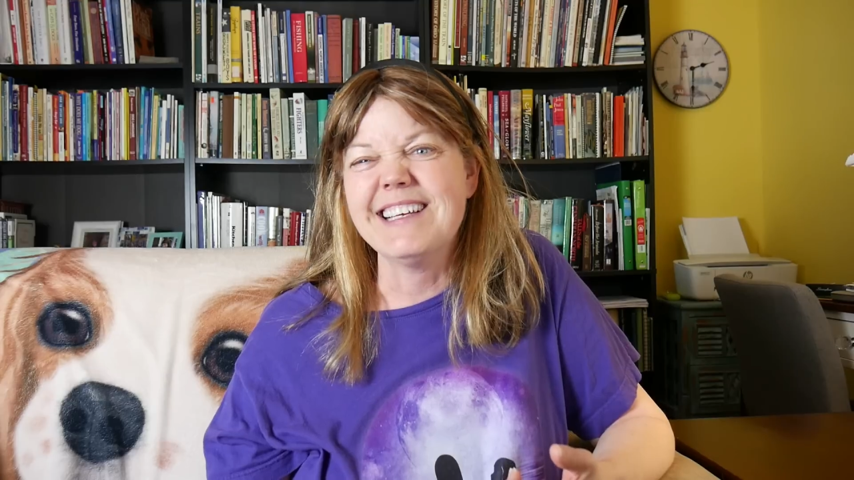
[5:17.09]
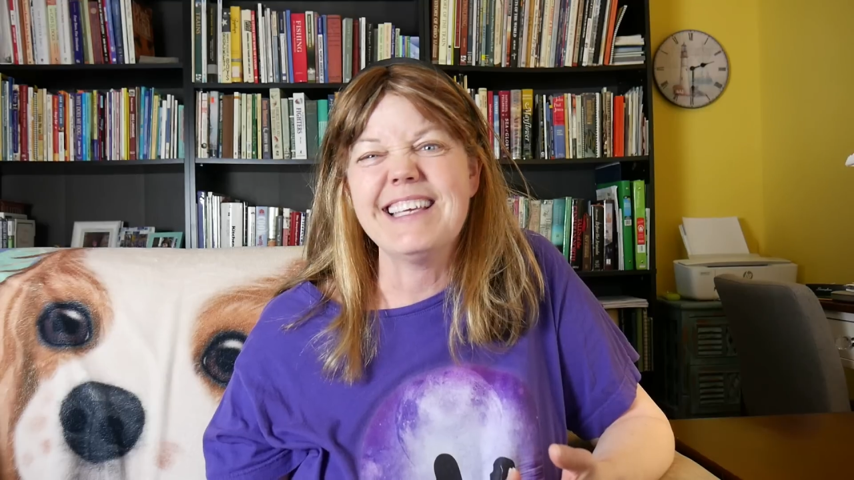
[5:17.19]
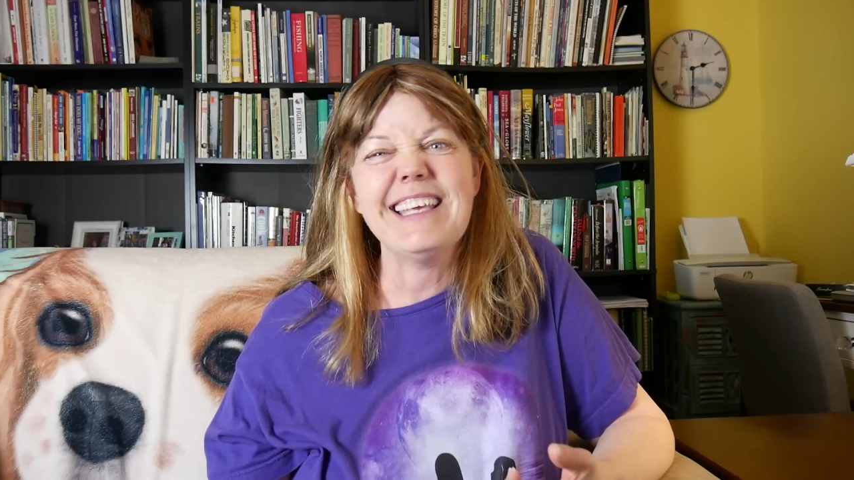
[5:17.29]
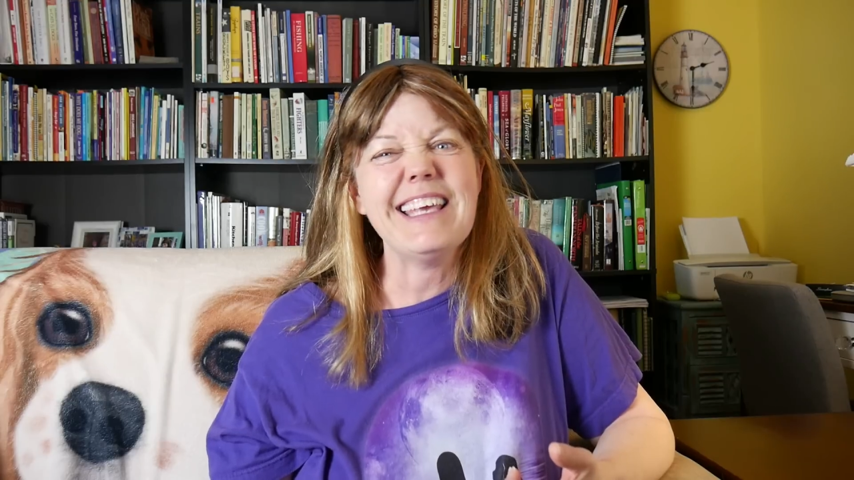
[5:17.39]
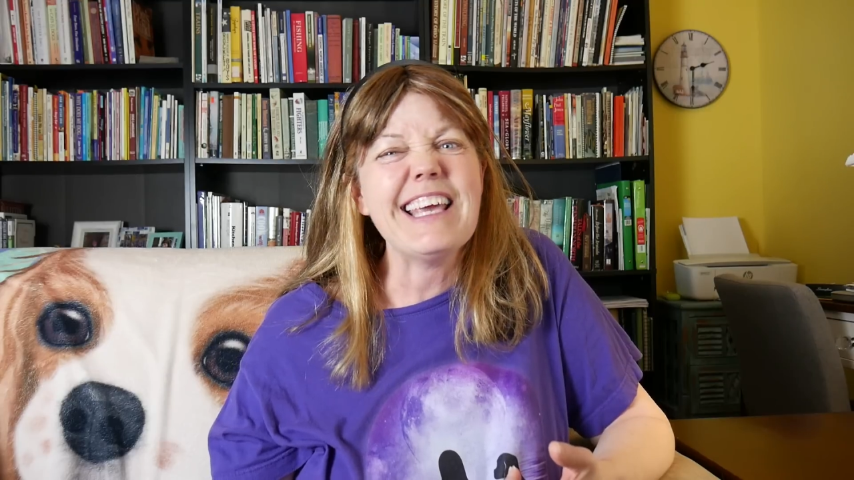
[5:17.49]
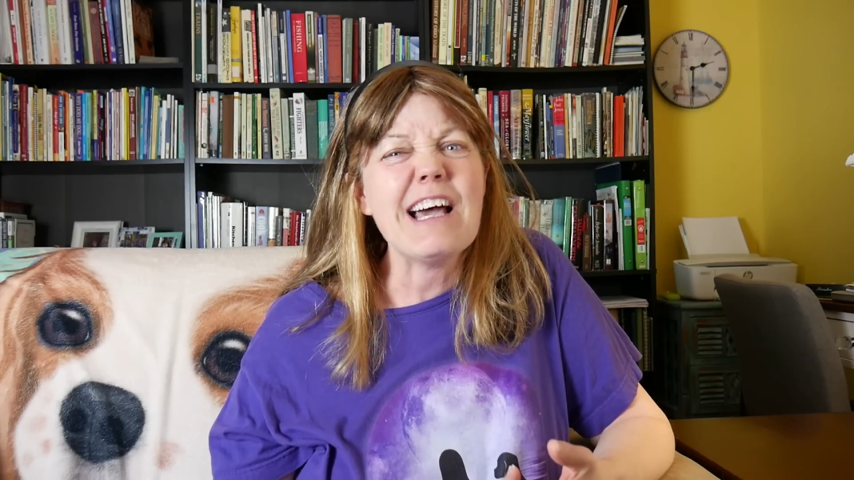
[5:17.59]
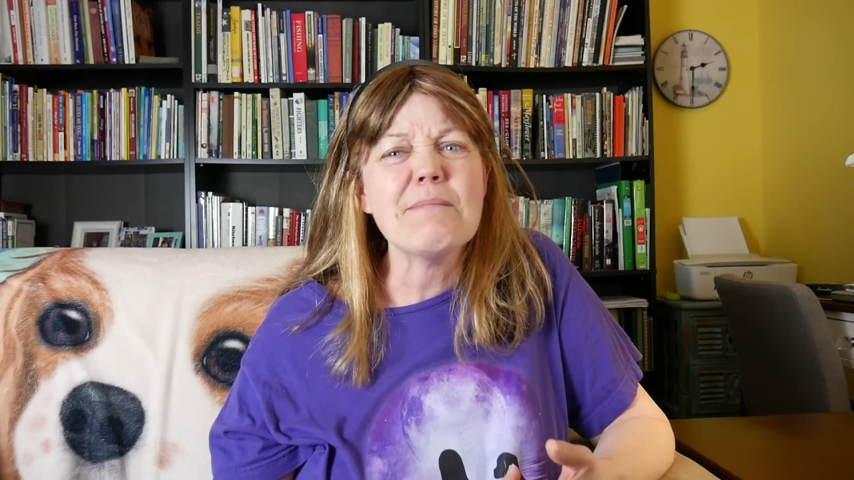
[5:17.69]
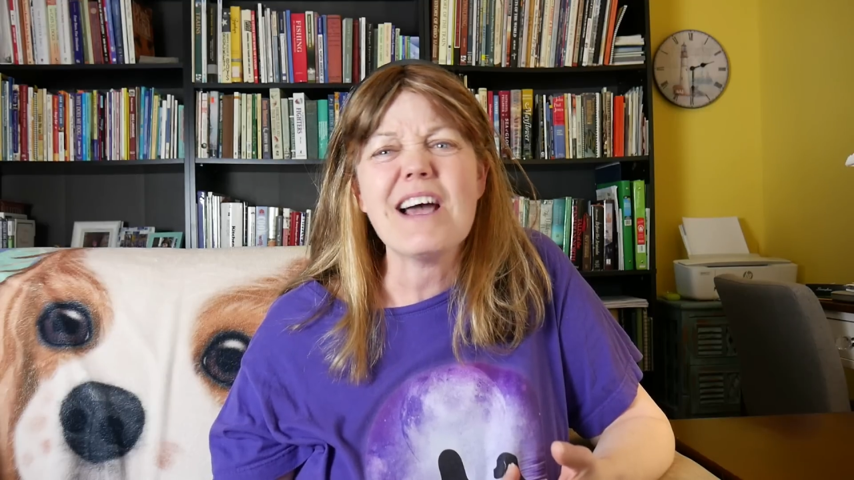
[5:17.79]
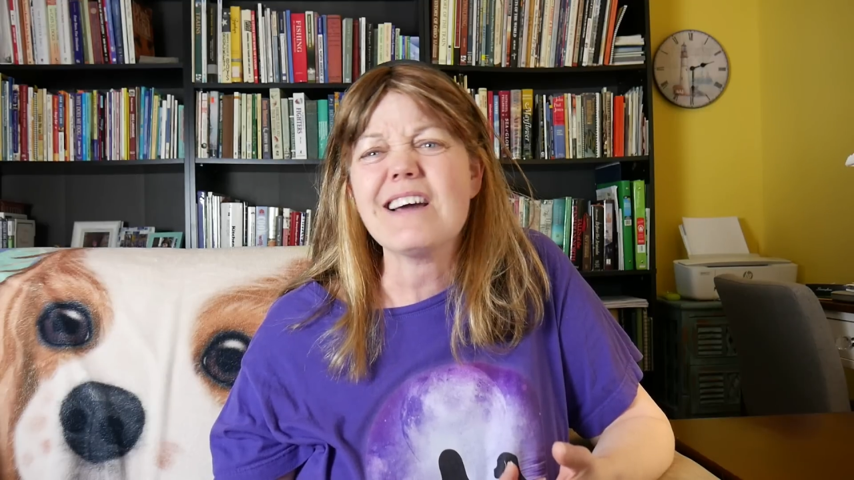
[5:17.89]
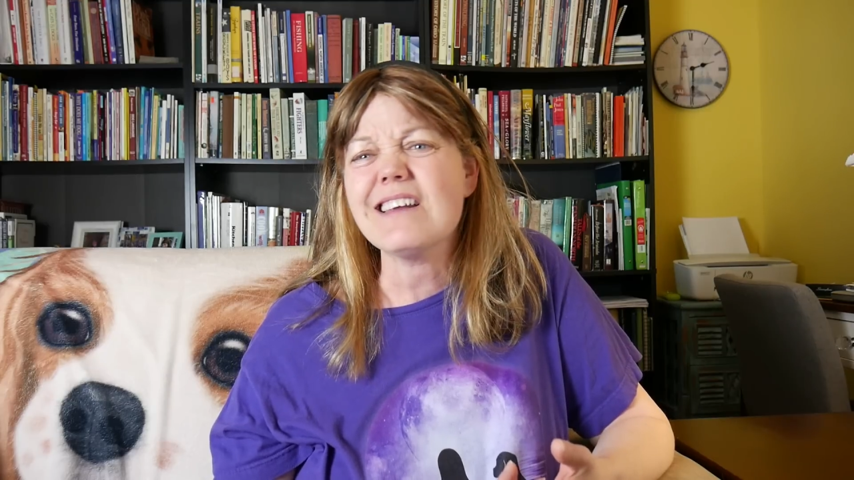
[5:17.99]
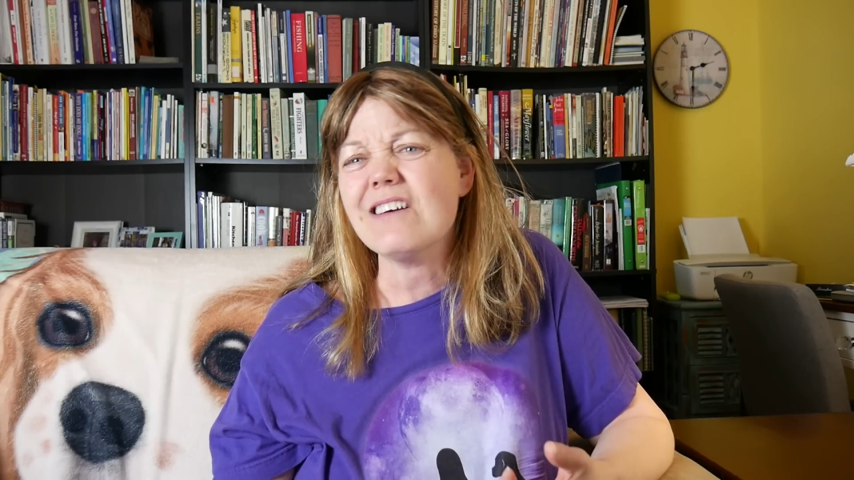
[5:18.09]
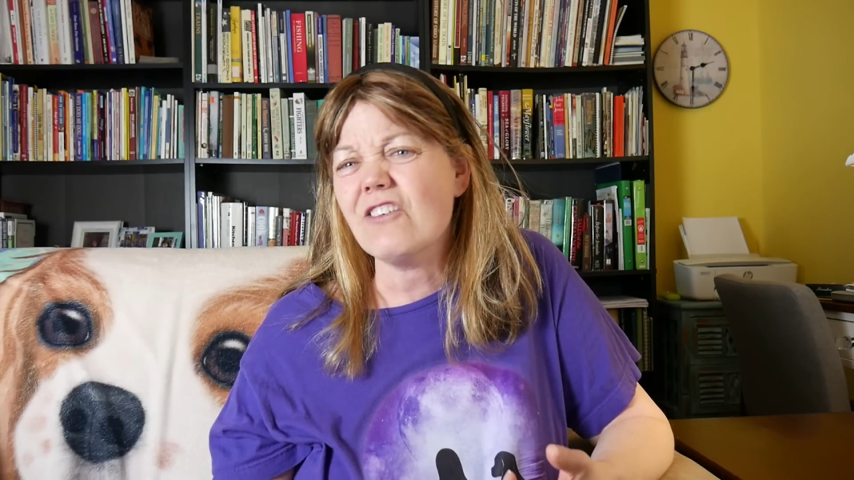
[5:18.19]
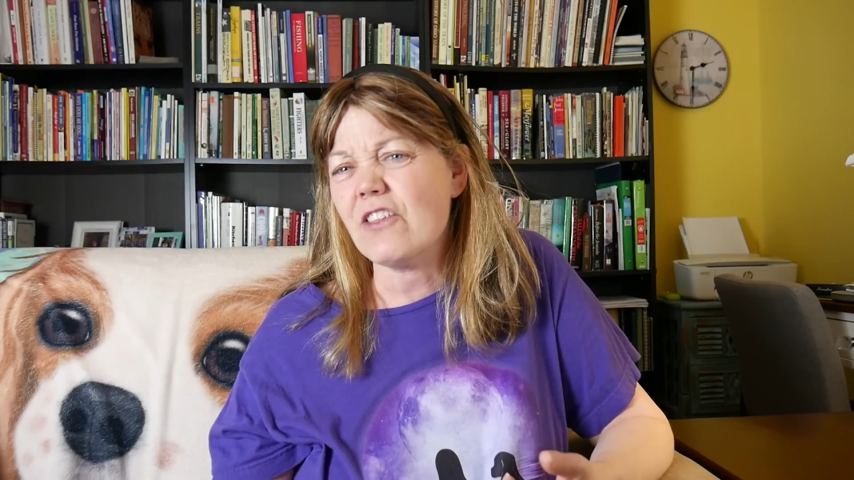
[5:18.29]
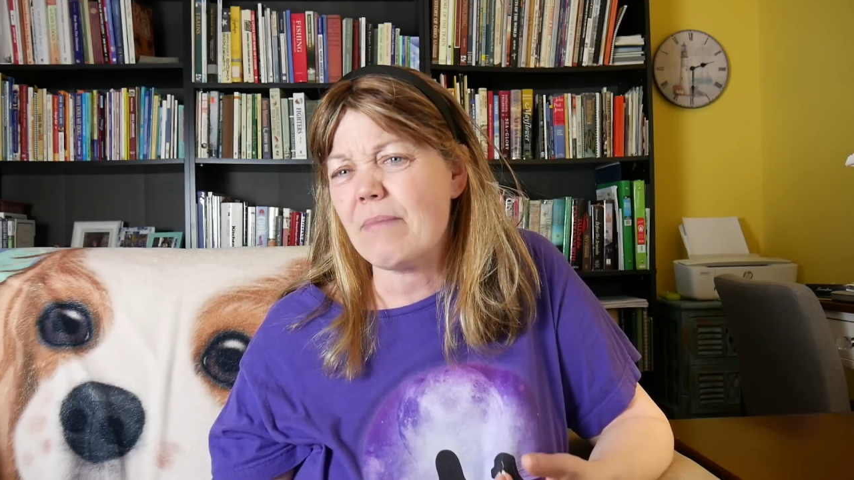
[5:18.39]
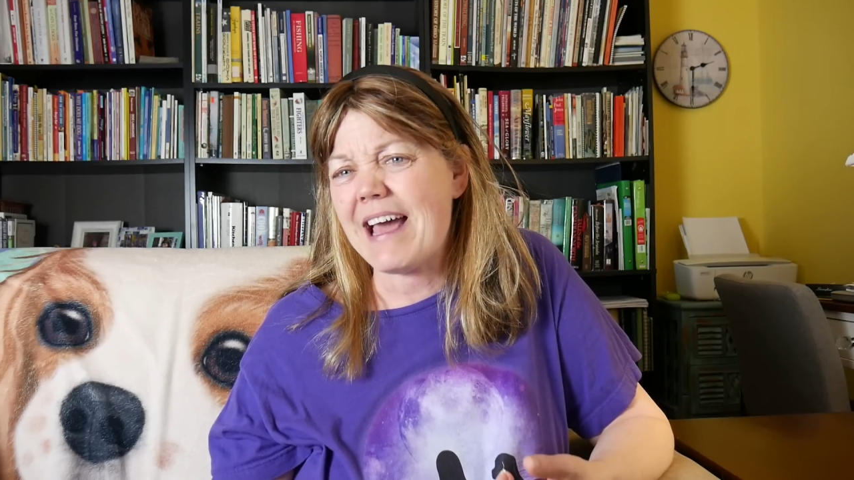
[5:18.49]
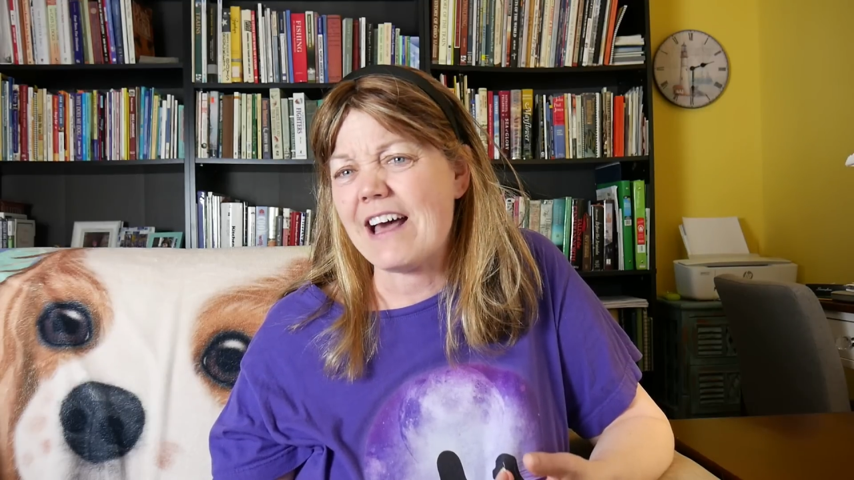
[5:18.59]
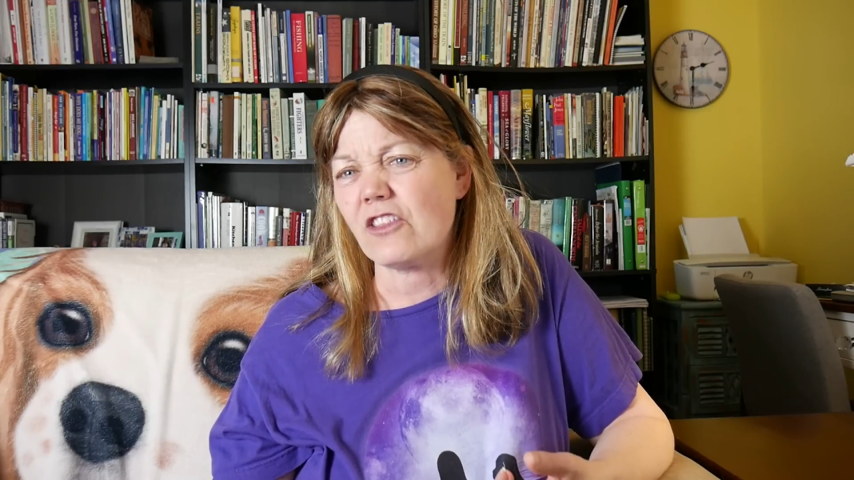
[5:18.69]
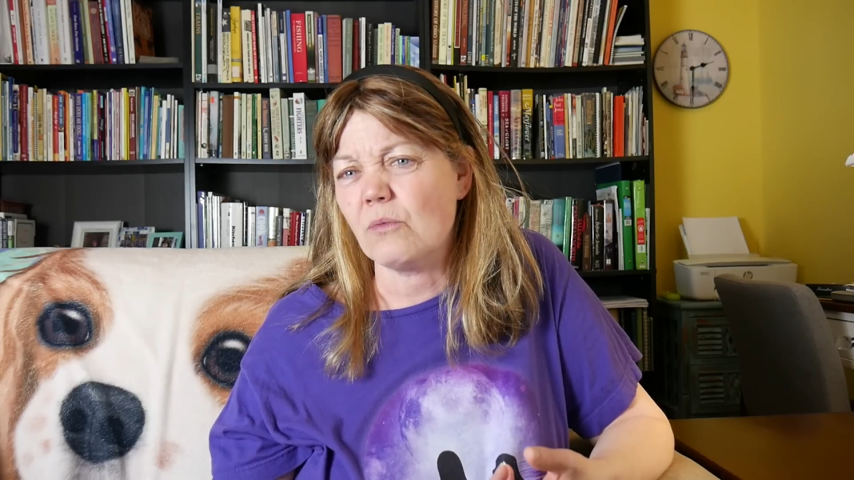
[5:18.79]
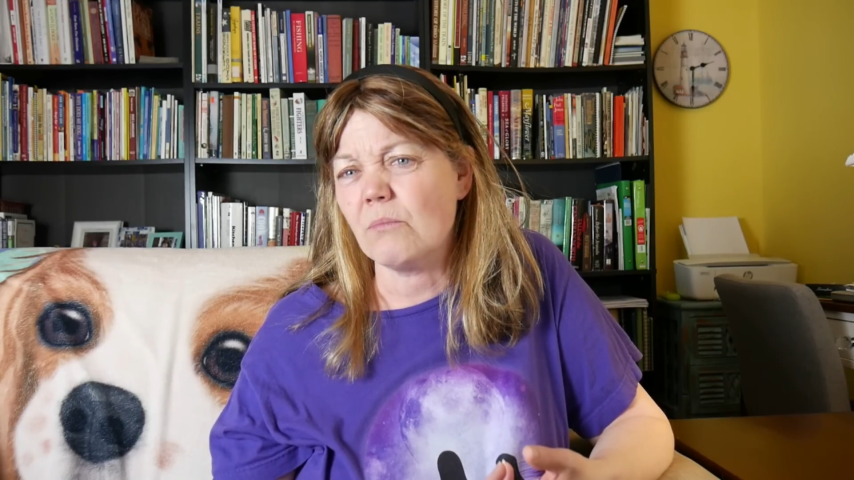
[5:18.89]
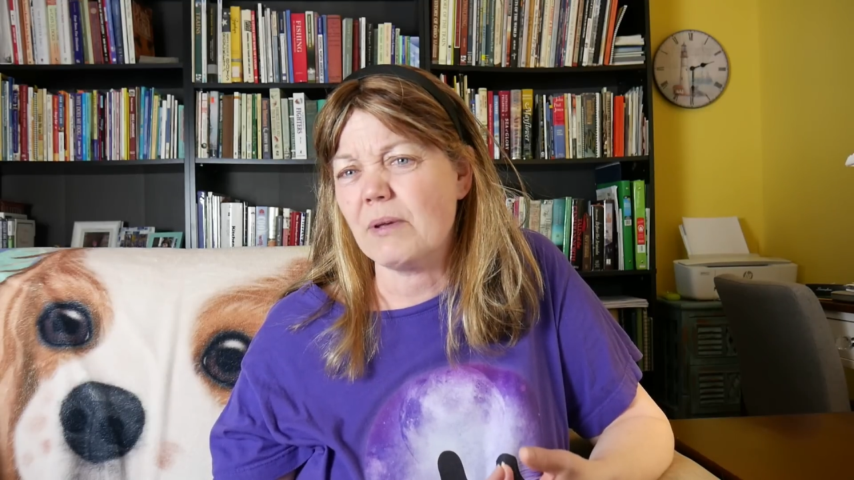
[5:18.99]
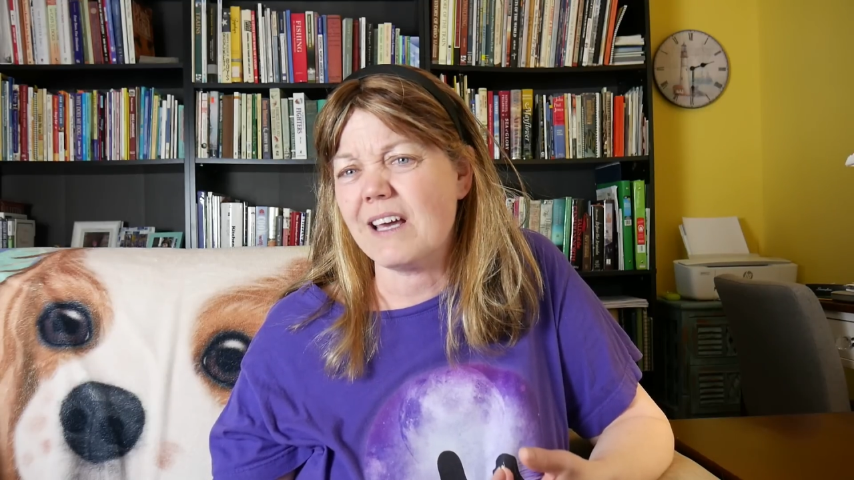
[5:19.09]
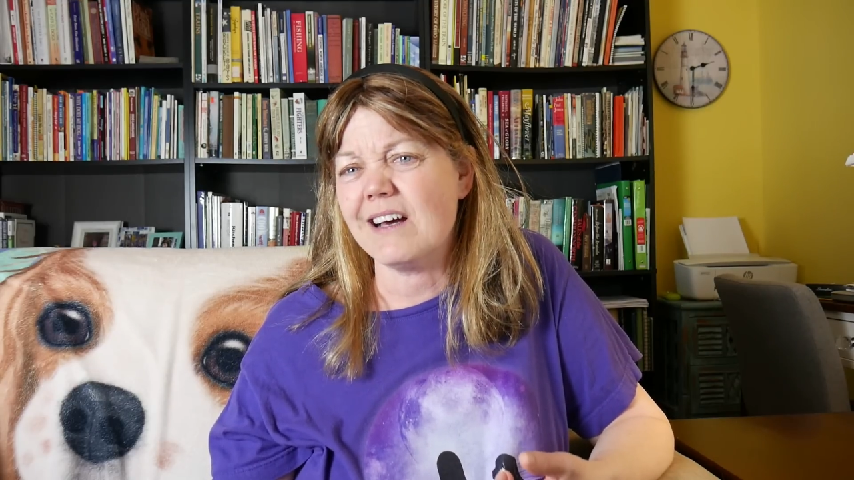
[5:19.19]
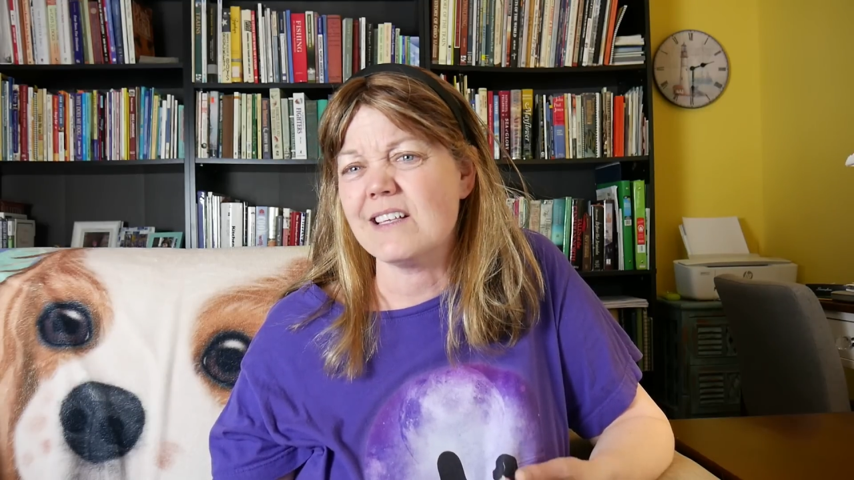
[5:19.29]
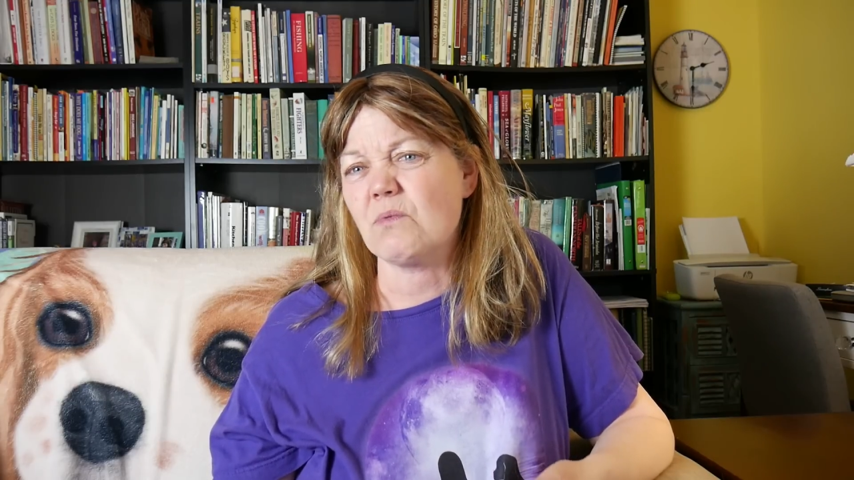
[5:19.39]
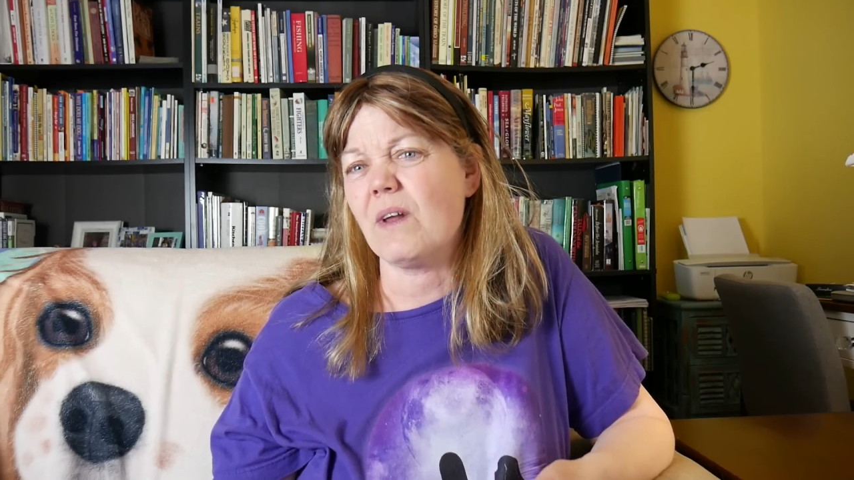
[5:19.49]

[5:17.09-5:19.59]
Yeah, I'm not going to go to the bathroom because